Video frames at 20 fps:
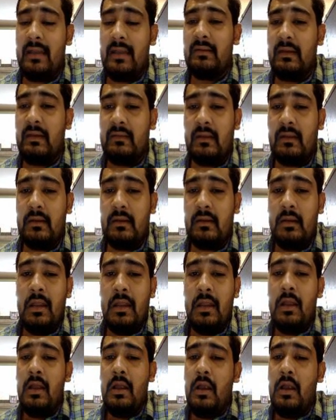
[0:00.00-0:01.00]
reason
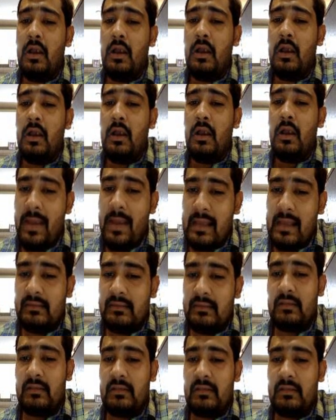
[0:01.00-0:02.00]
to make
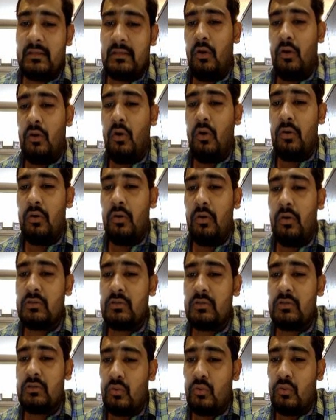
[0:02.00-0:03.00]
this video is
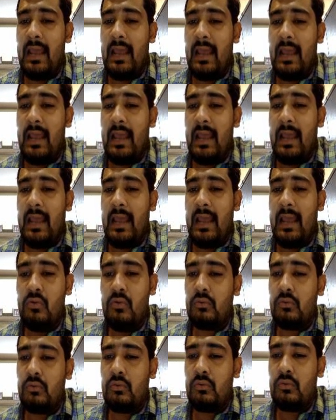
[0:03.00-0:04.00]
to tell you,
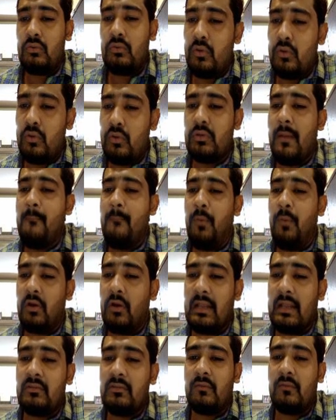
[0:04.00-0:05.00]
to show you the
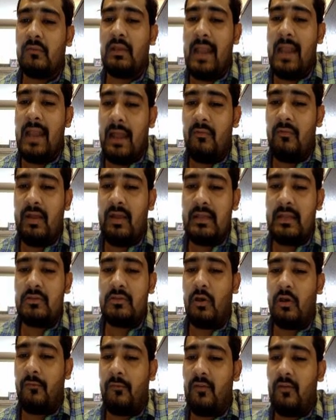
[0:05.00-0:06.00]
importance of the language.
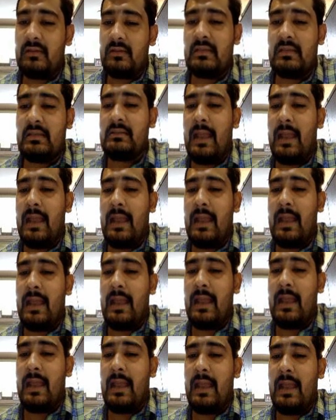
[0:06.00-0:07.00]
Your first step should
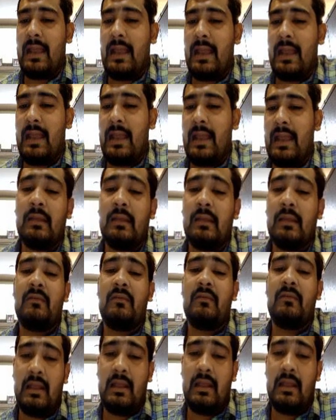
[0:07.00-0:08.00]
be you learn the
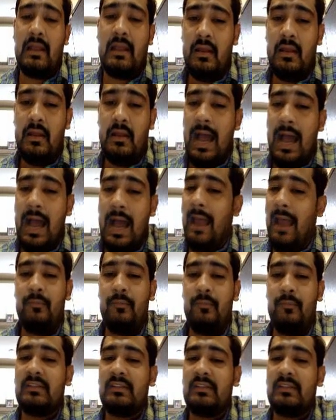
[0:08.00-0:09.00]
B1 level. I am
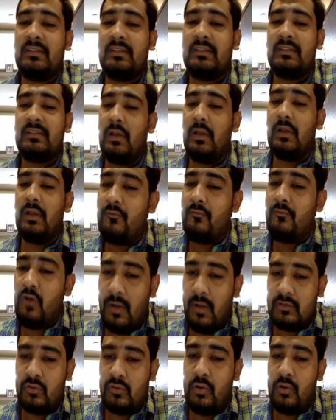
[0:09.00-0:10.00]
not saying that you learn from
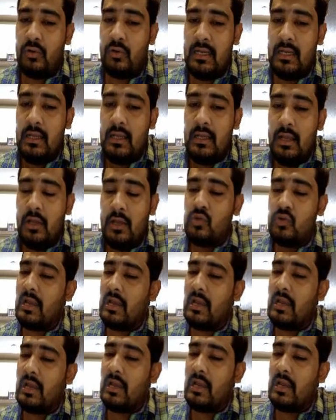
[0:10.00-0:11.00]
us only. You can
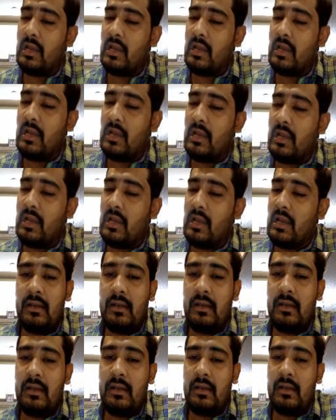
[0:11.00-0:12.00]
learn from anywhere.
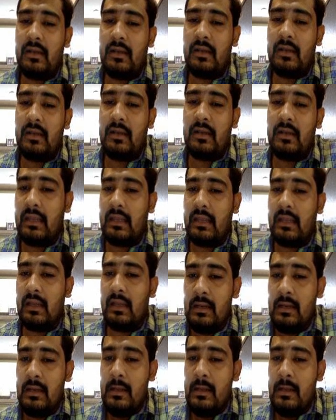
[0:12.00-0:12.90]
People are there